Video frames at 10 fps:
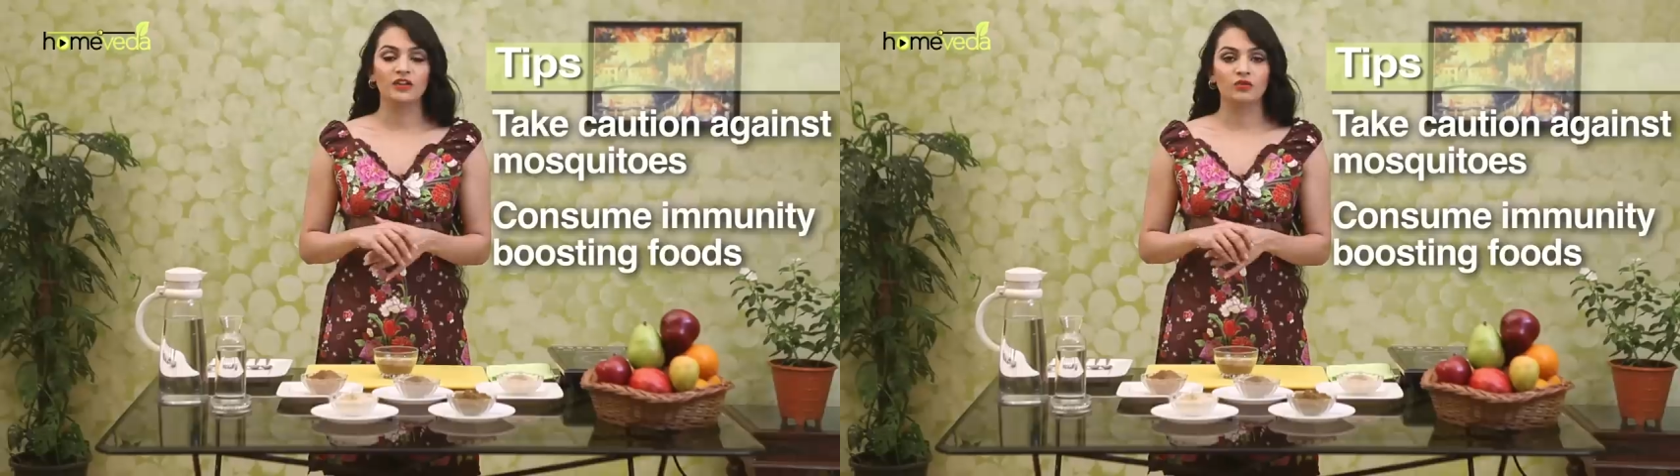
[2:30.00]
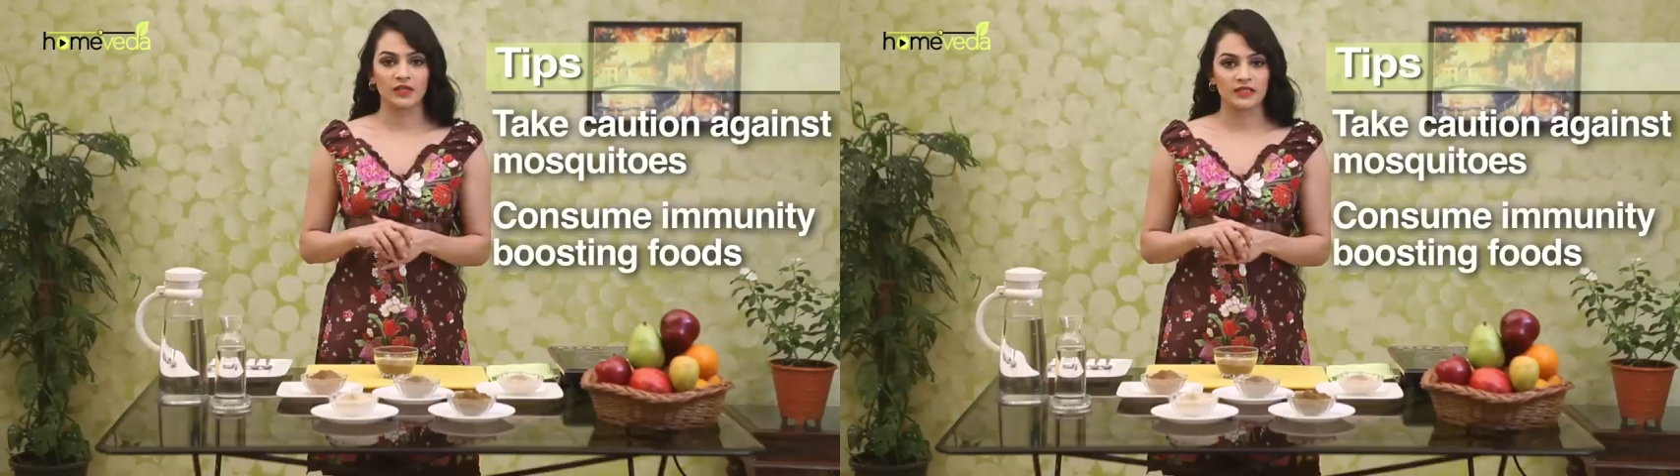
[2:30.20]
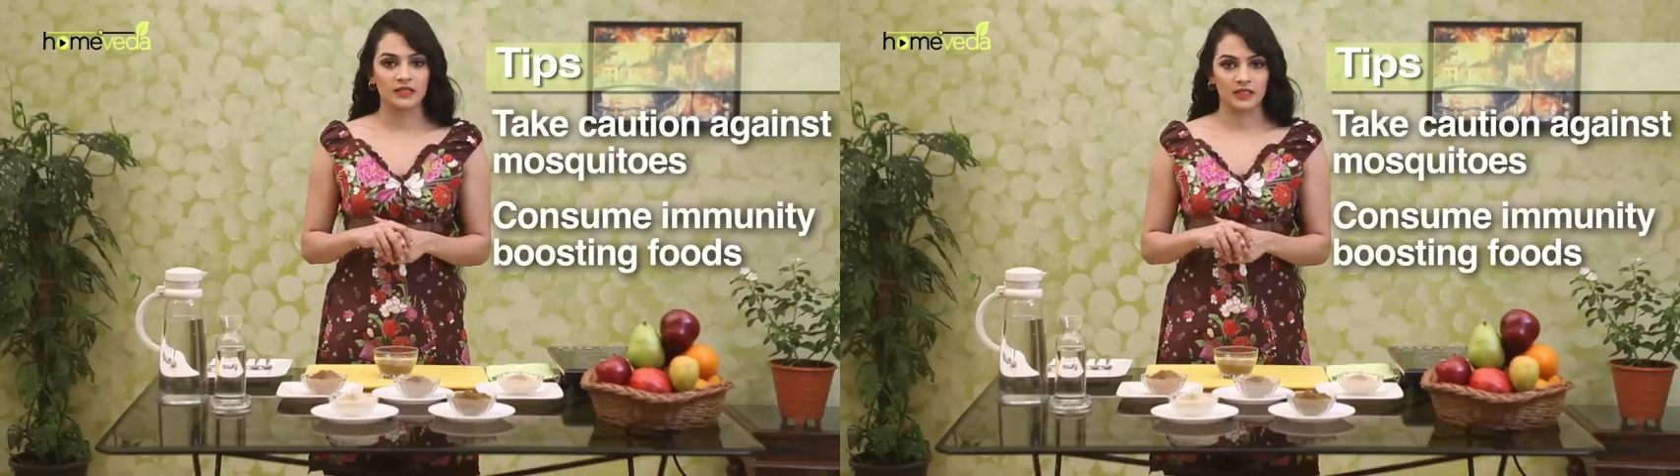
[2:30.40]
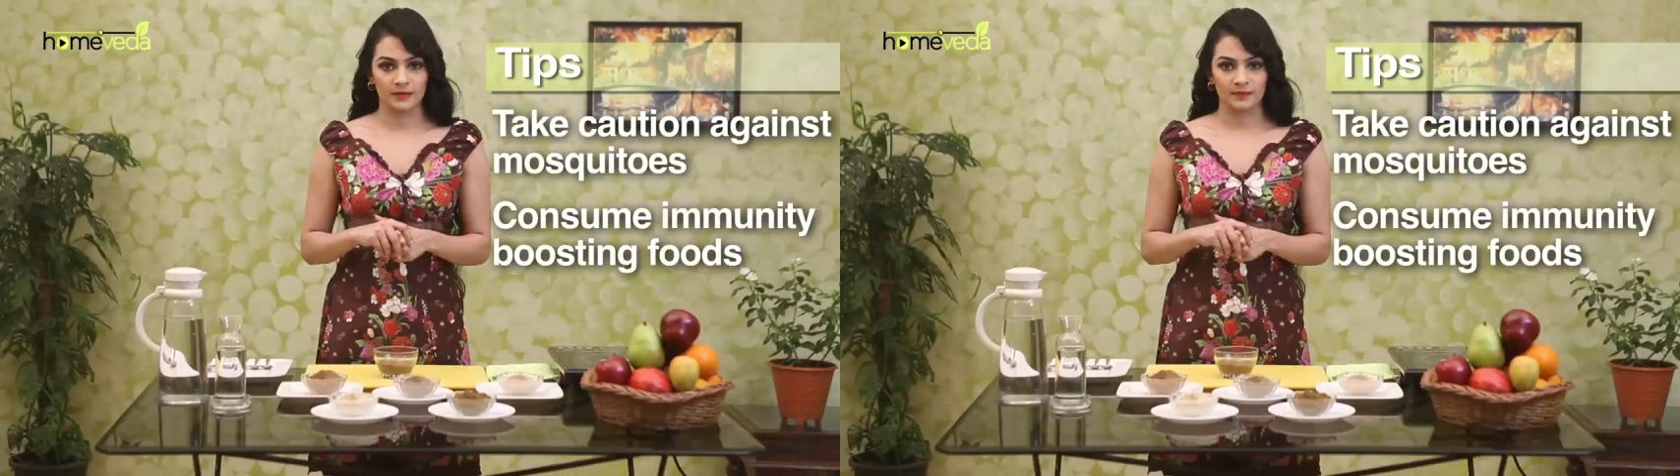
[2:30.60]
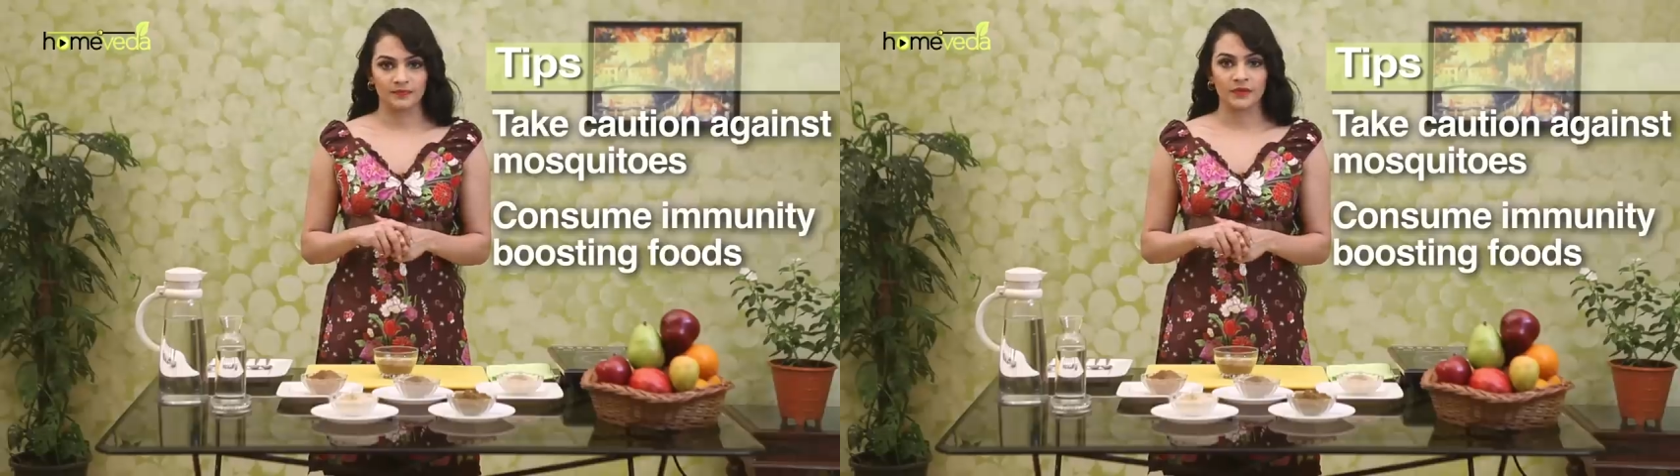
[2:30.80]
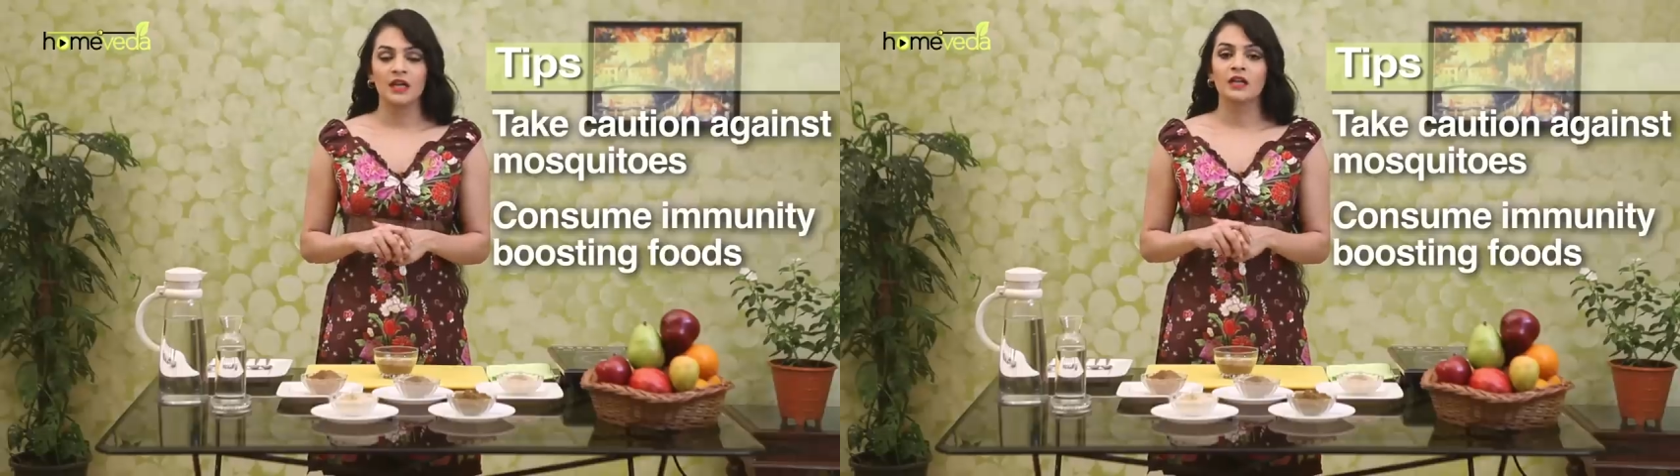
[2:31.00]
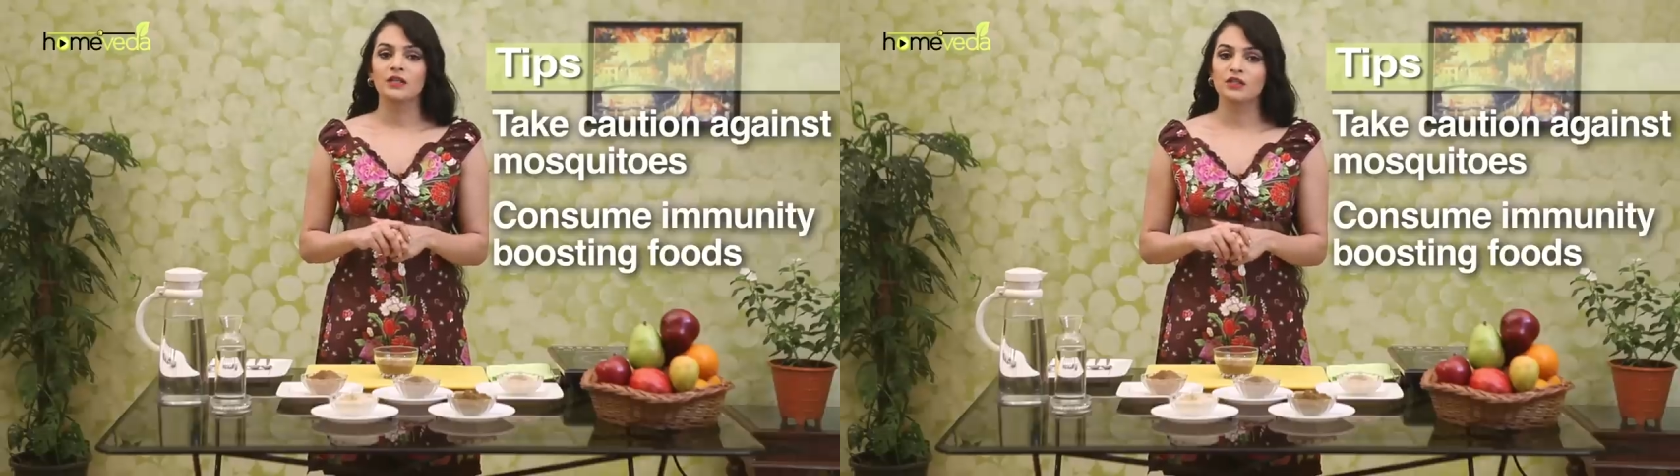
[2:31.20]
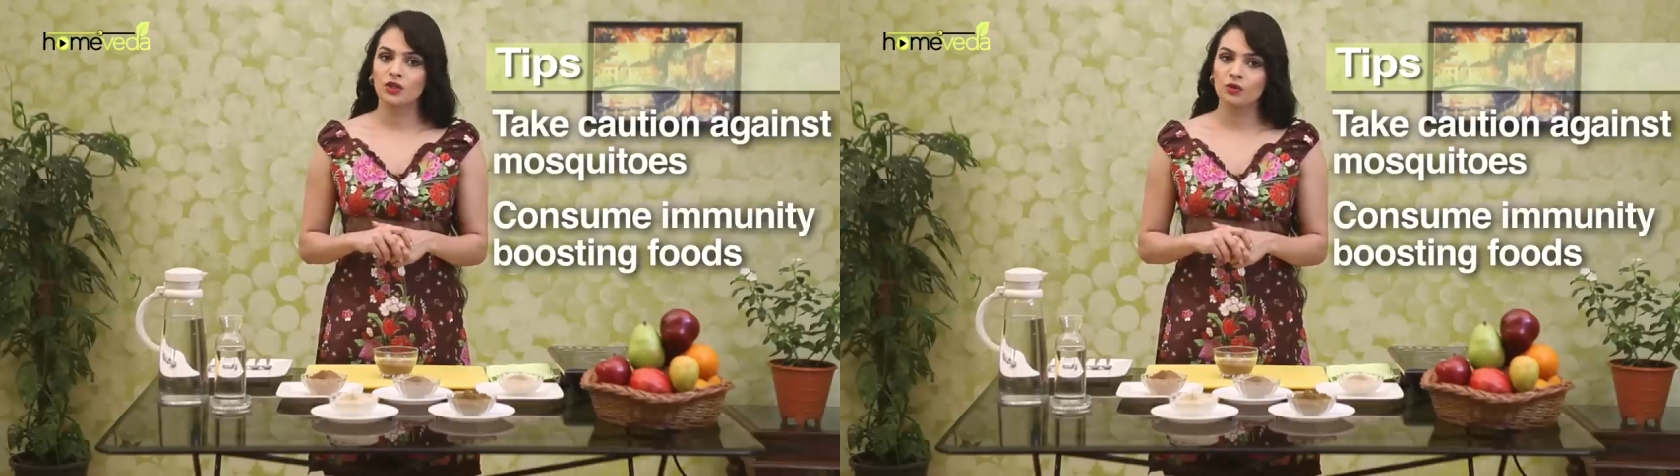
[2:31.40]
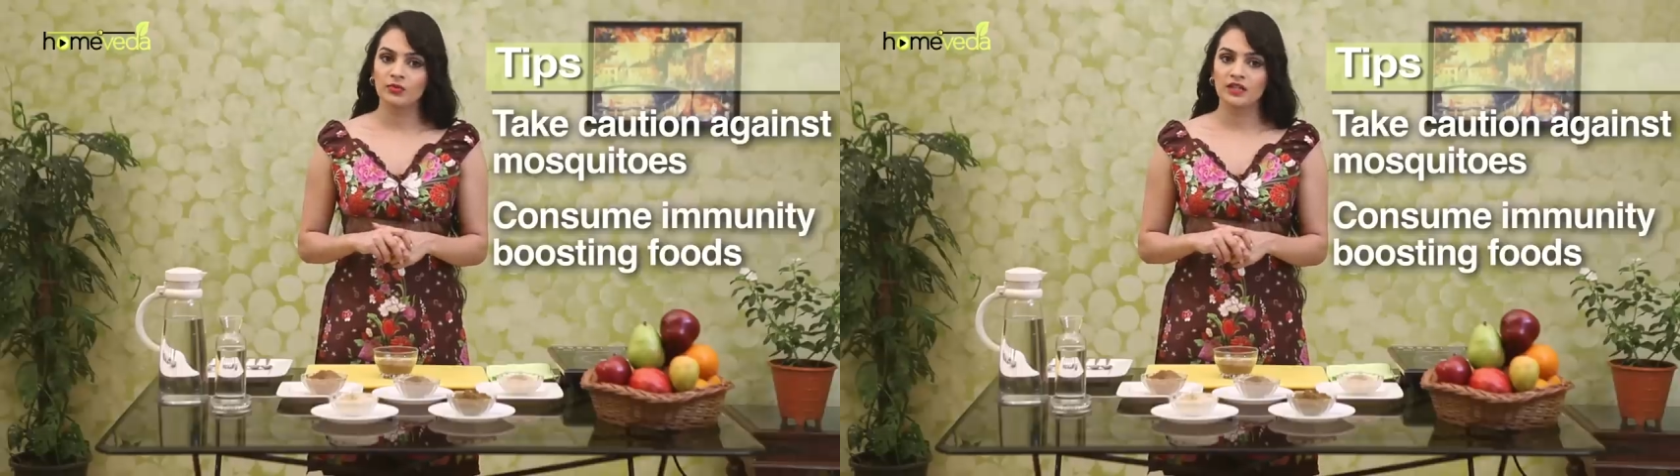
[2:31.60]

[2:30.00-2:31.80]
and green tea. Consume